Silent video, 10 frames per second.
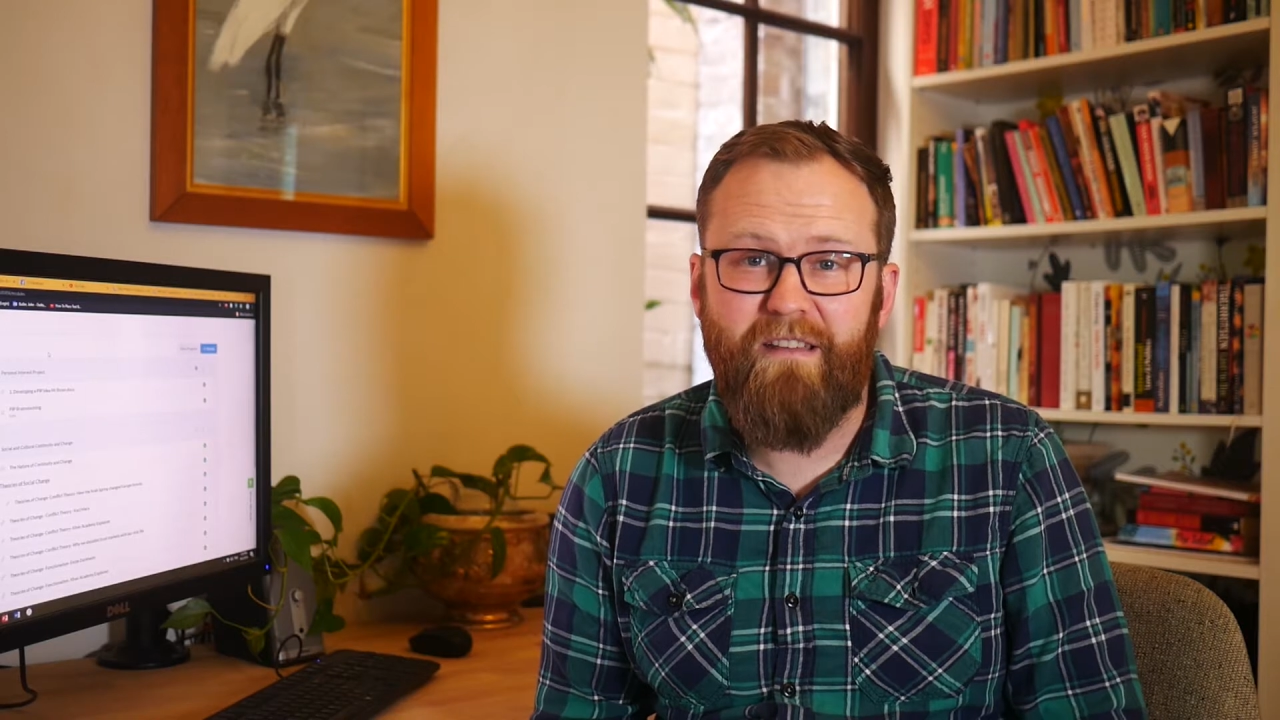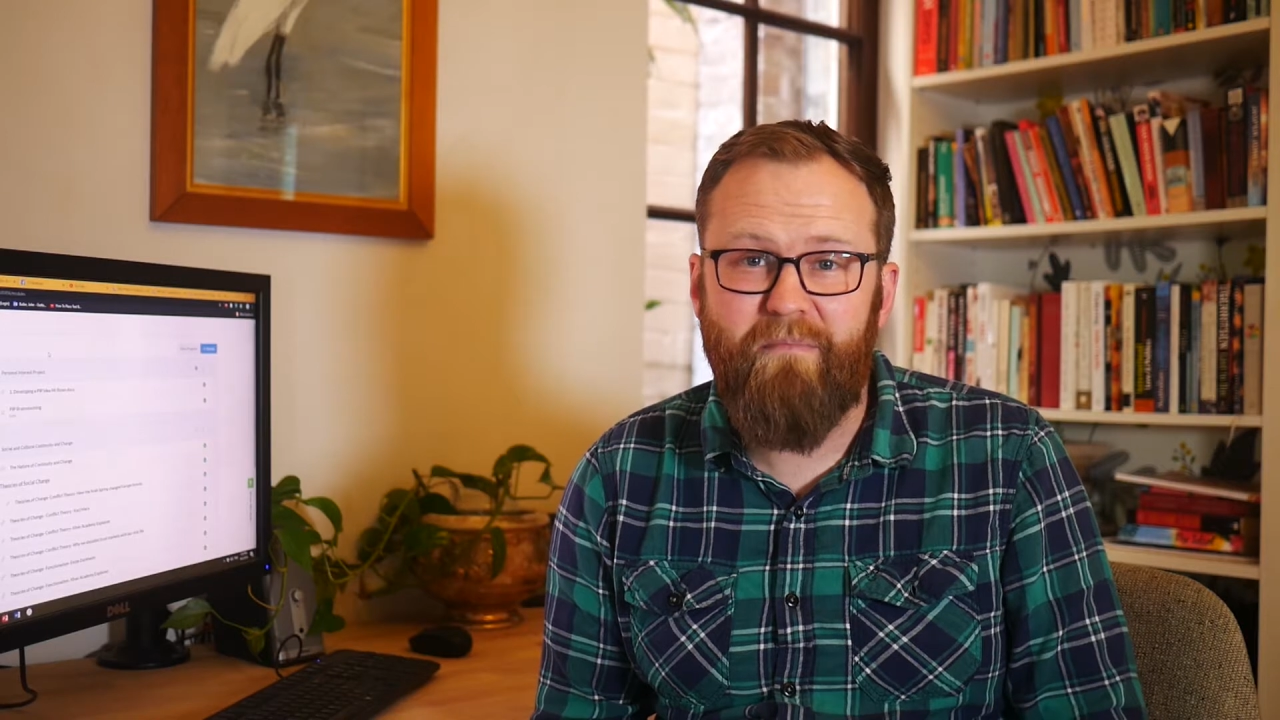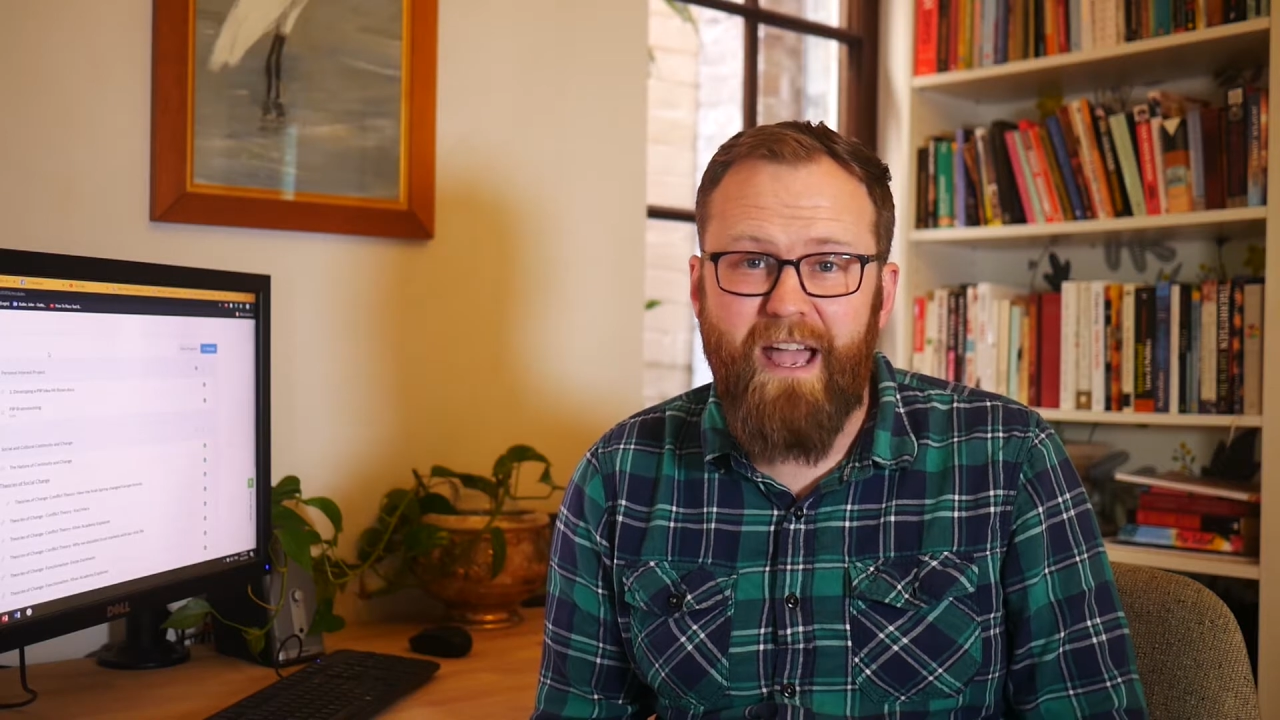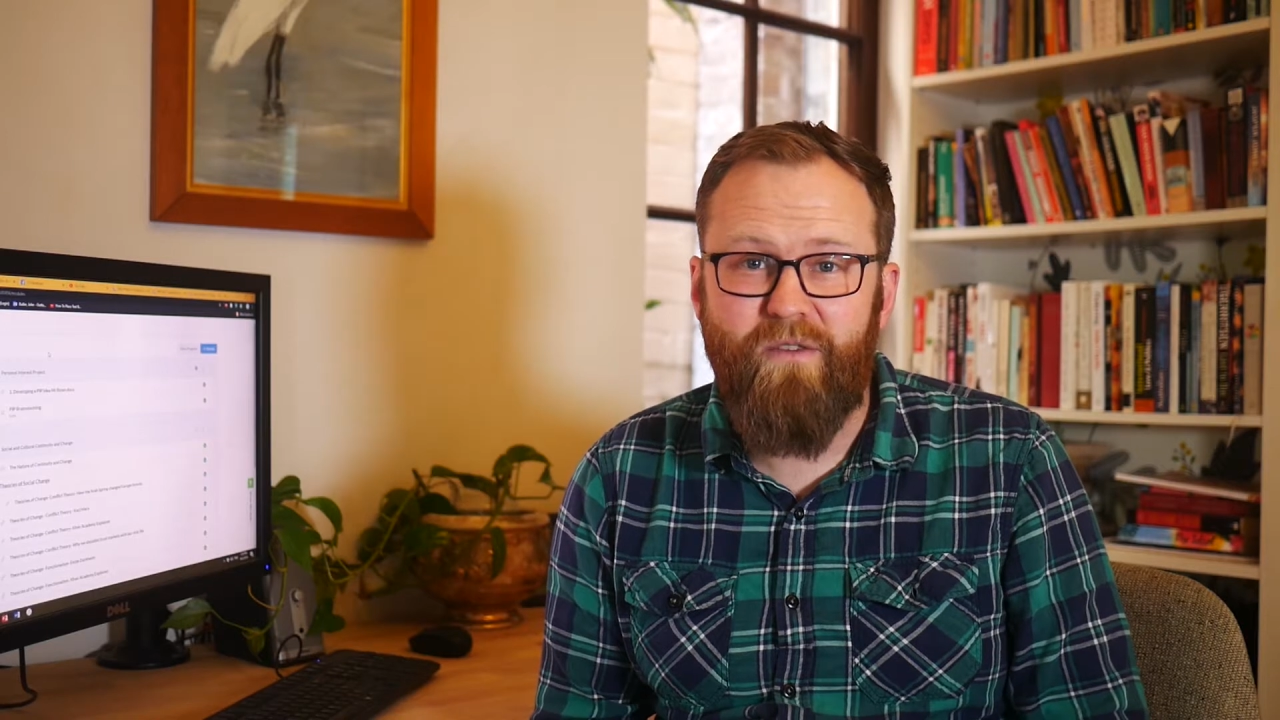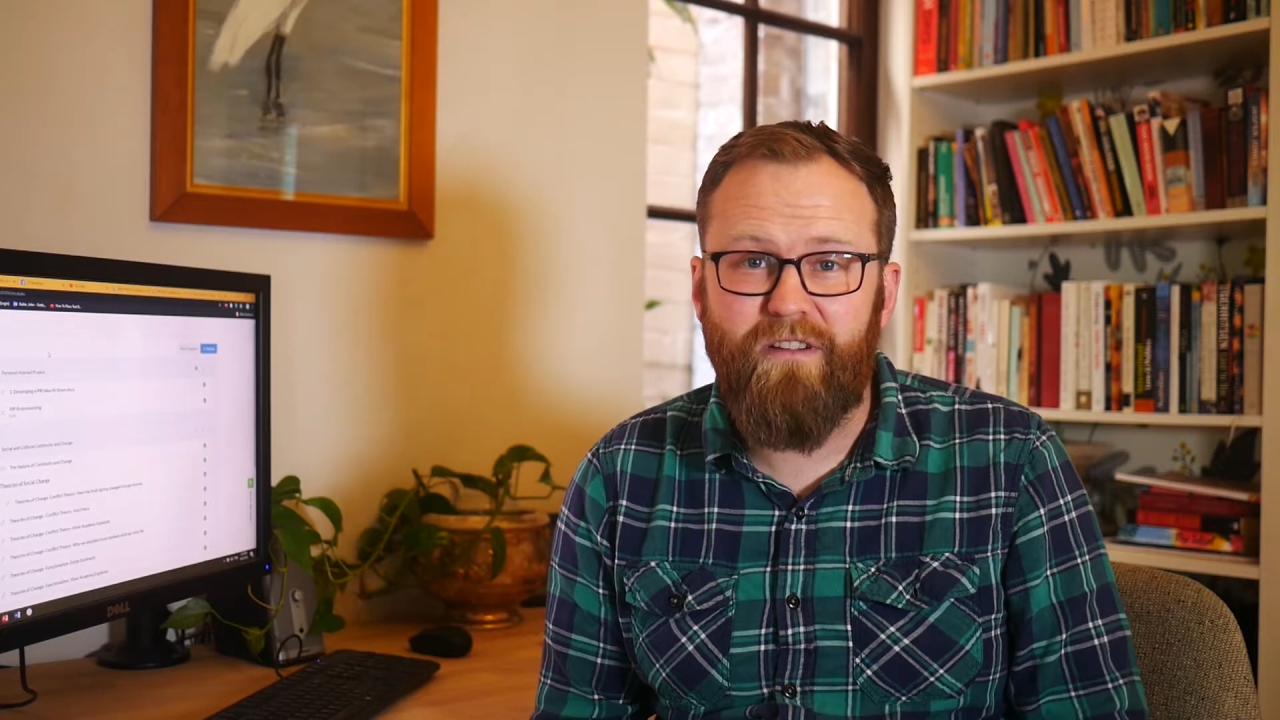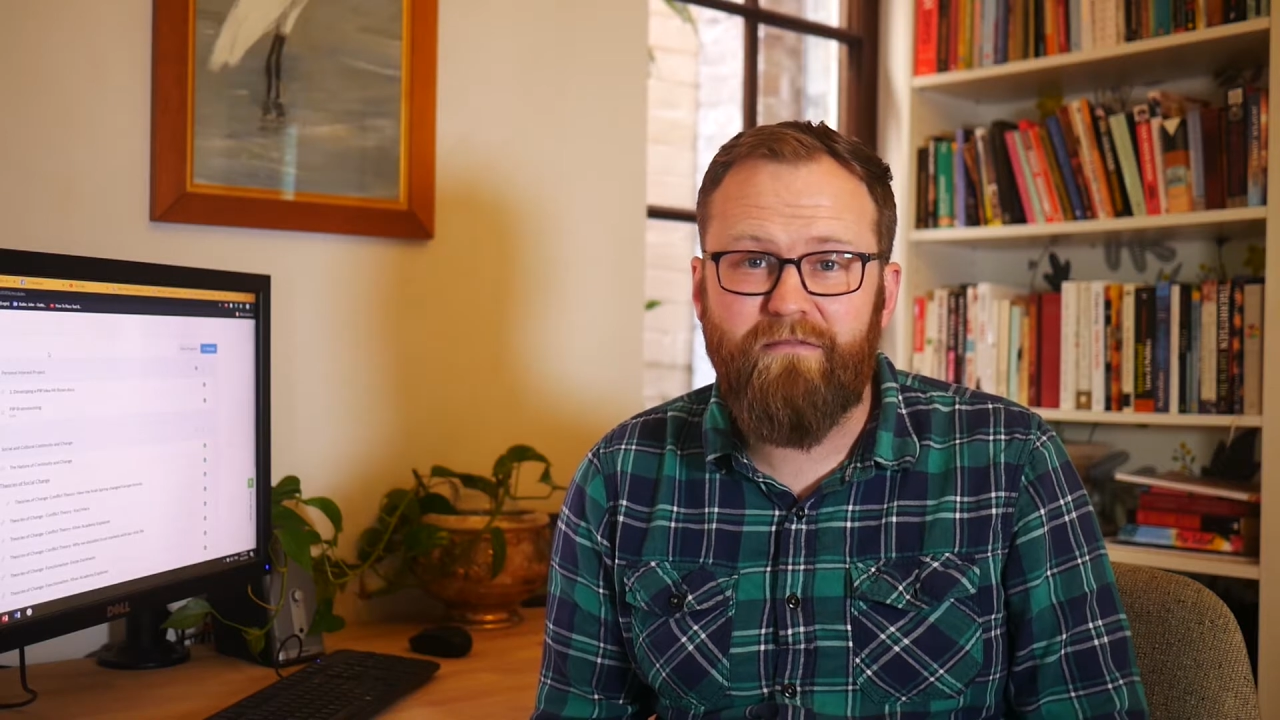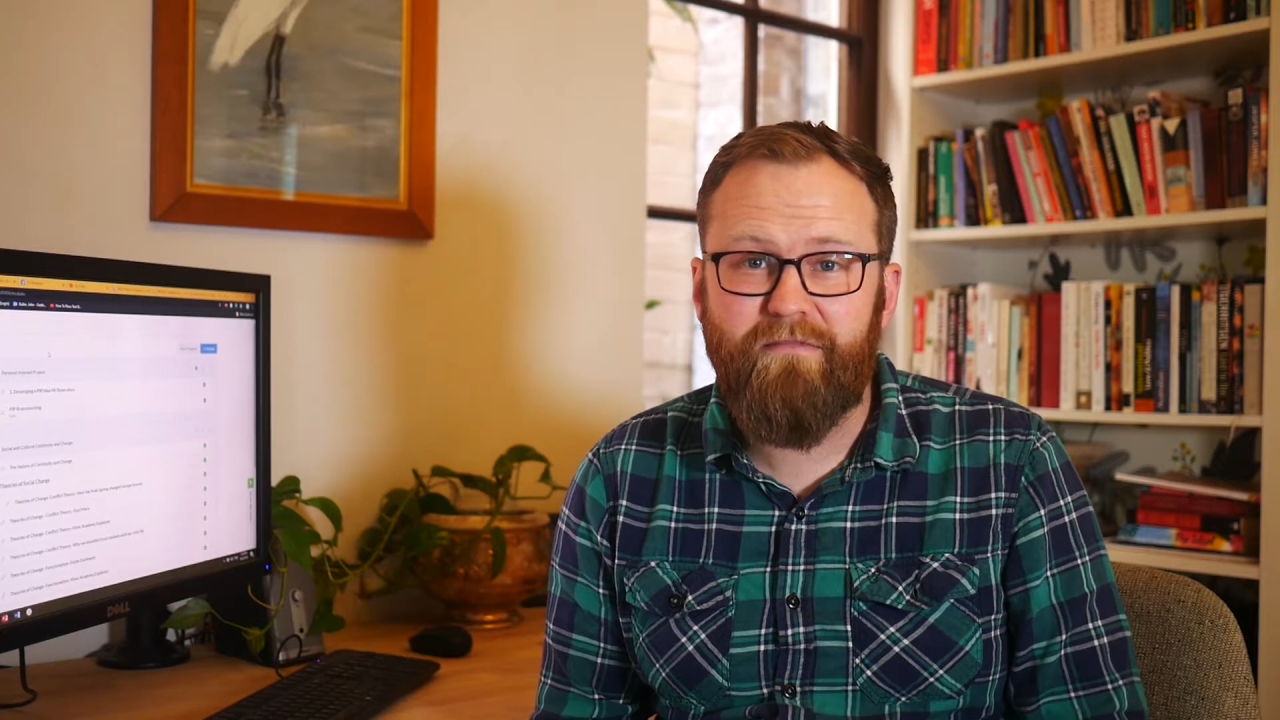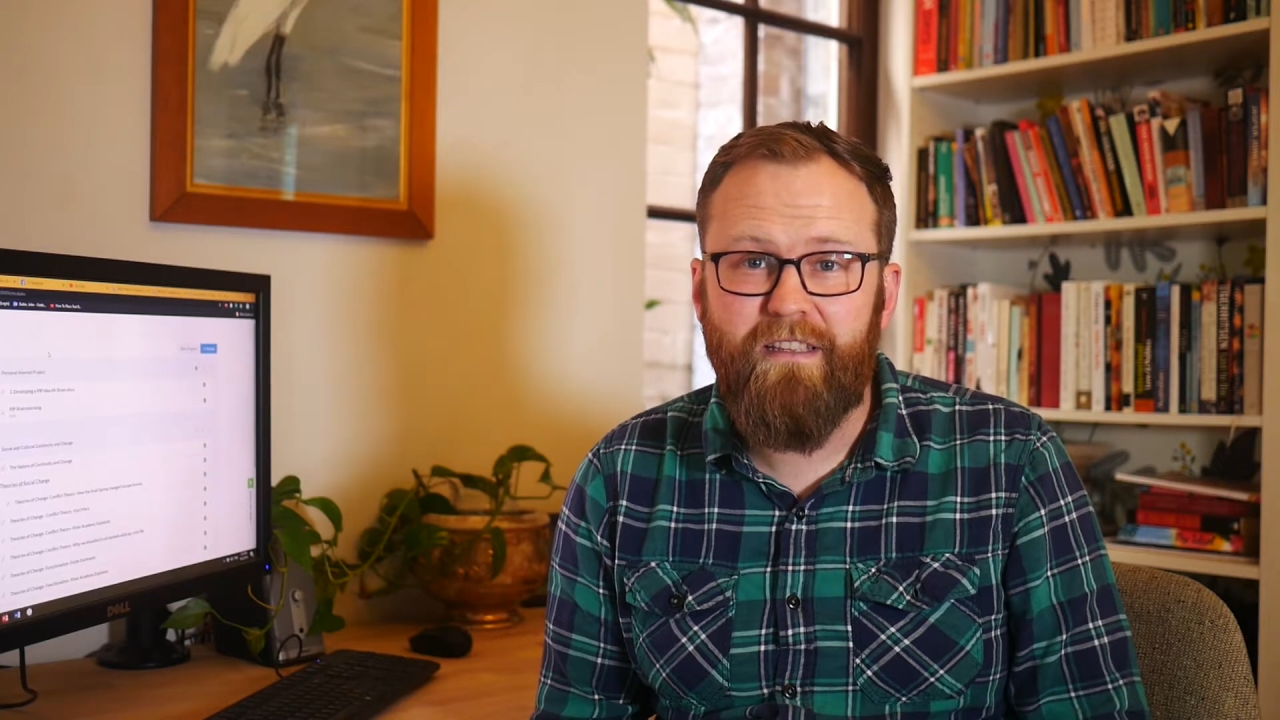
in power.